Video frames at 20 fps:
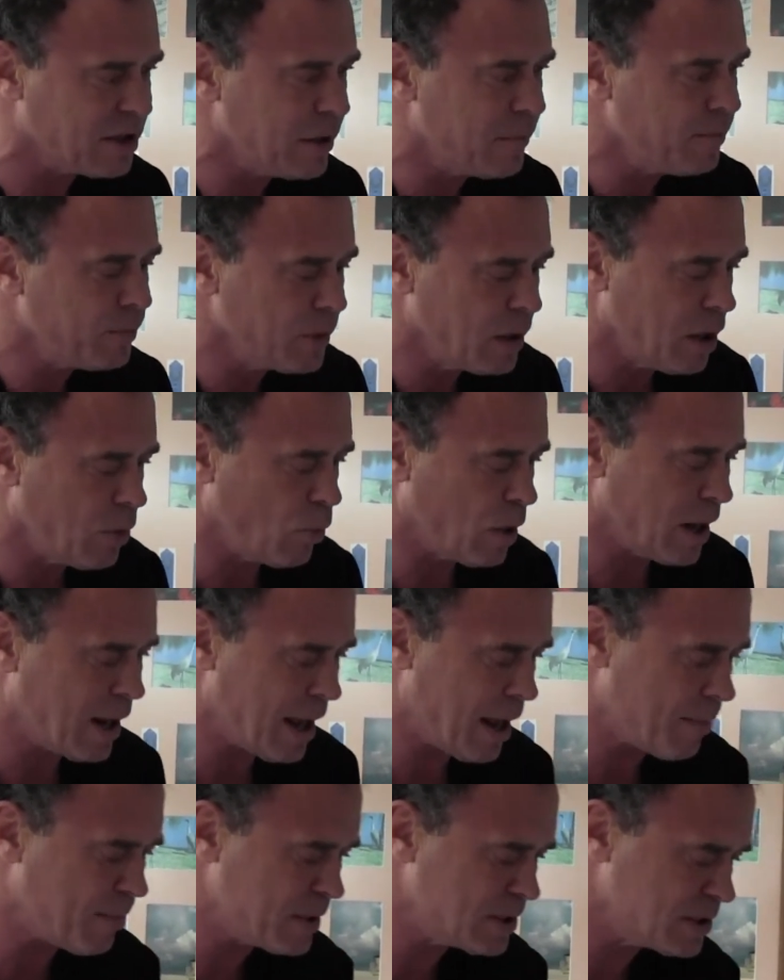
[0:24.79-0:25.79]
And what
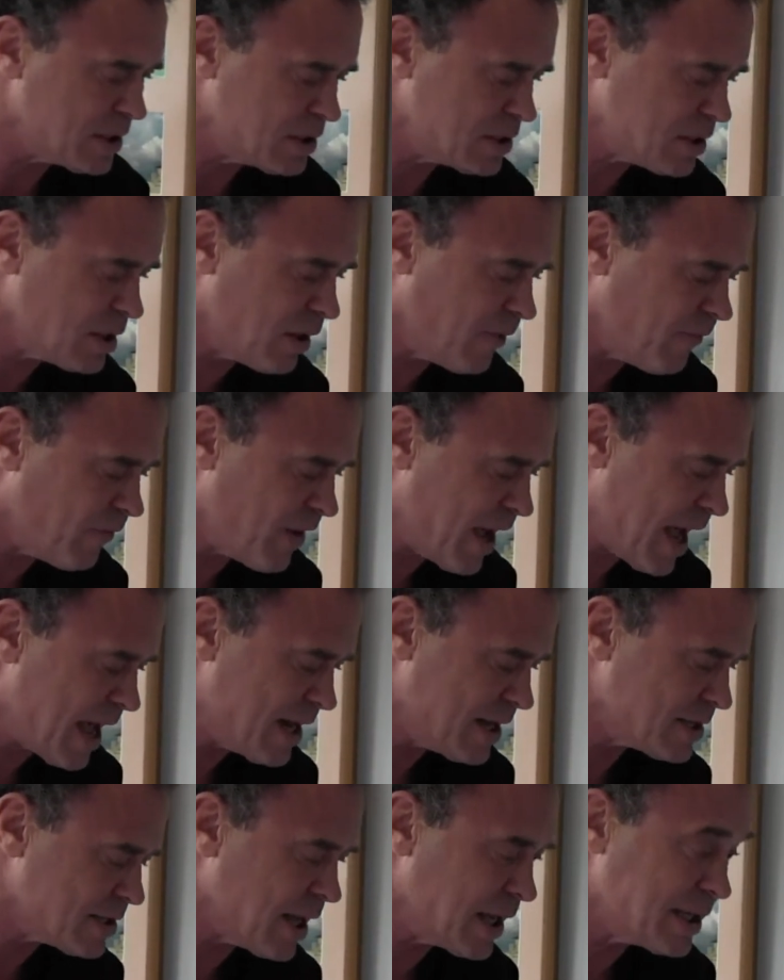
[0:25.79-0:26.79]
happens is the
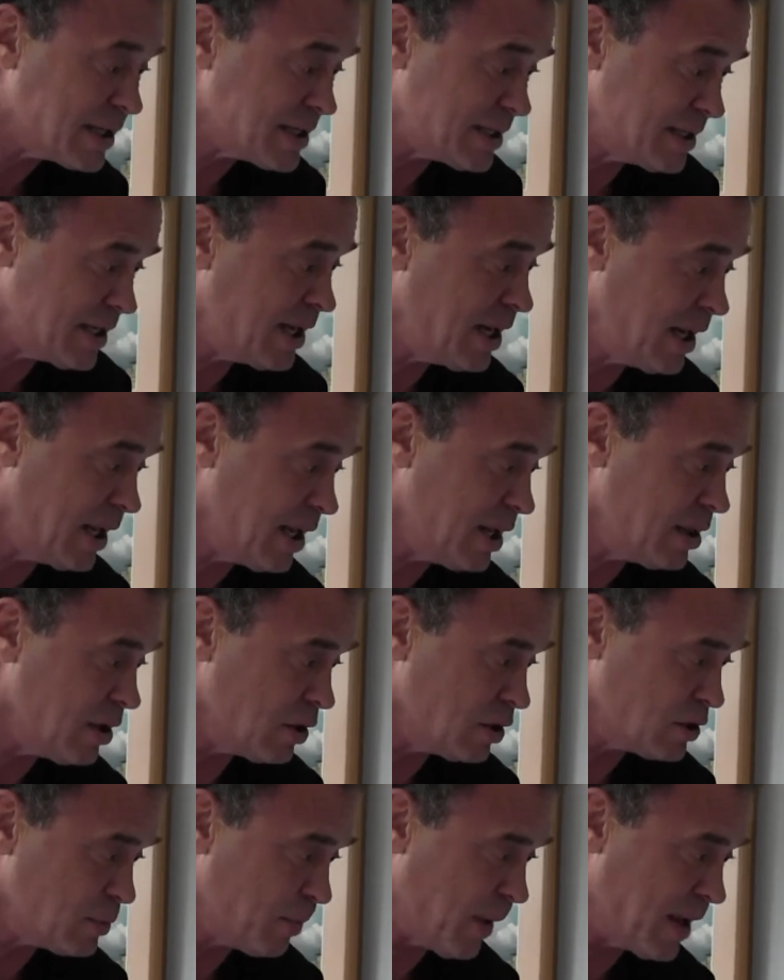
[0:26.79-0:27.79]
fat is like sitting in
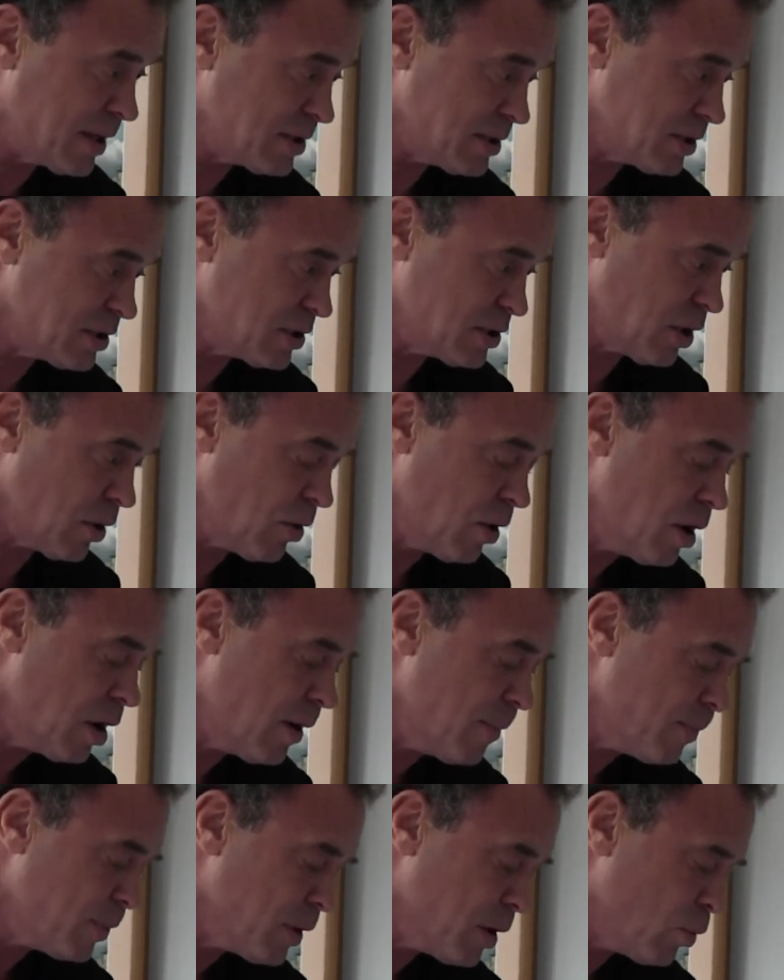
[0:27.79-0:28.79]
those spaces. So
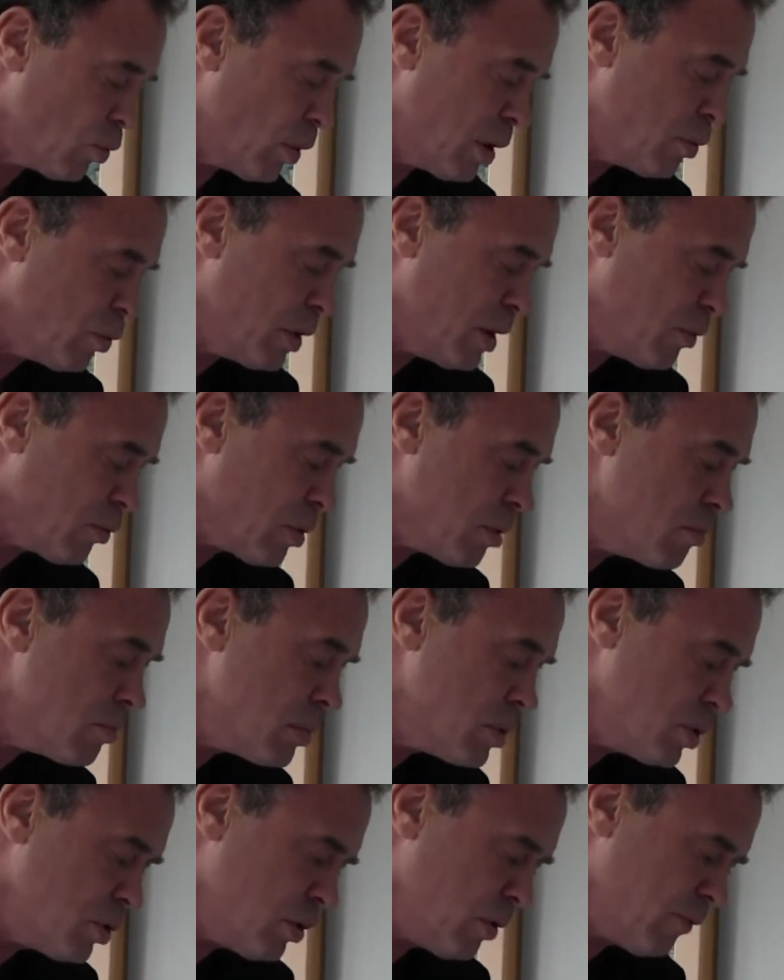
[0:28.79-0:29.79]
when we
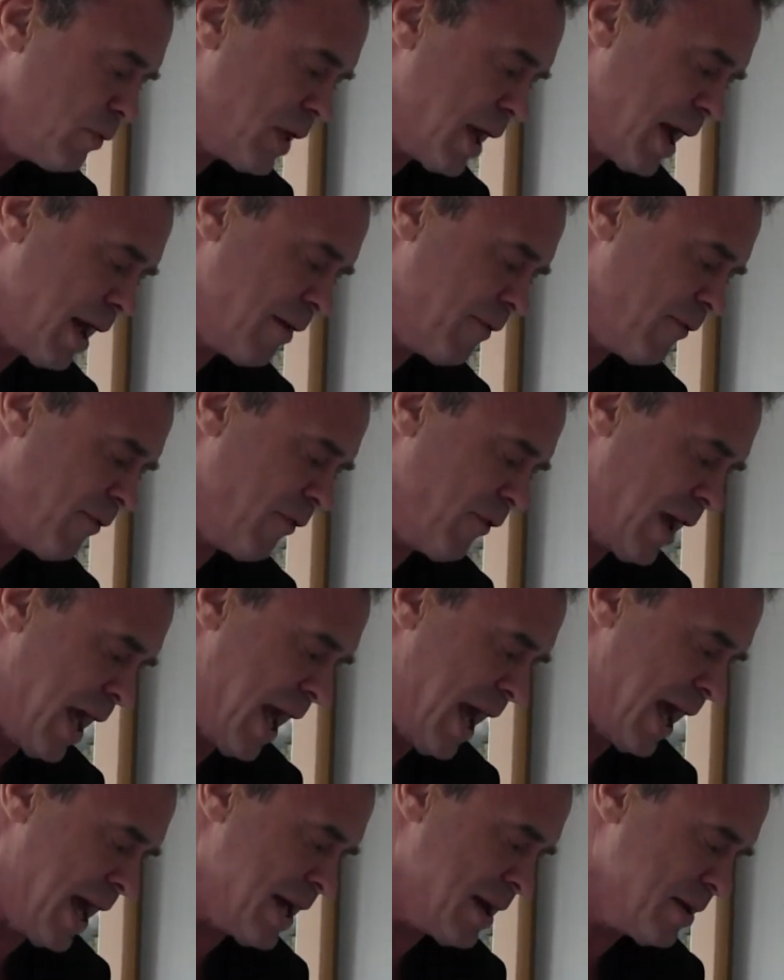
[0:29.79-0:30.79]
remove that
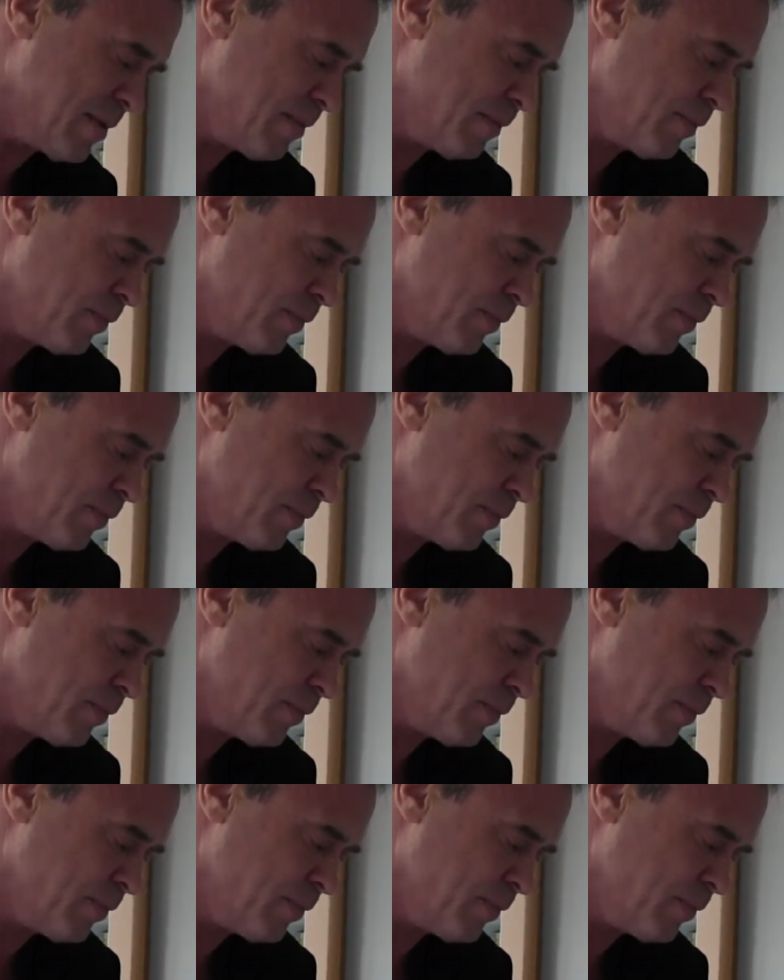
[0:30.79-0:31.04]
fat,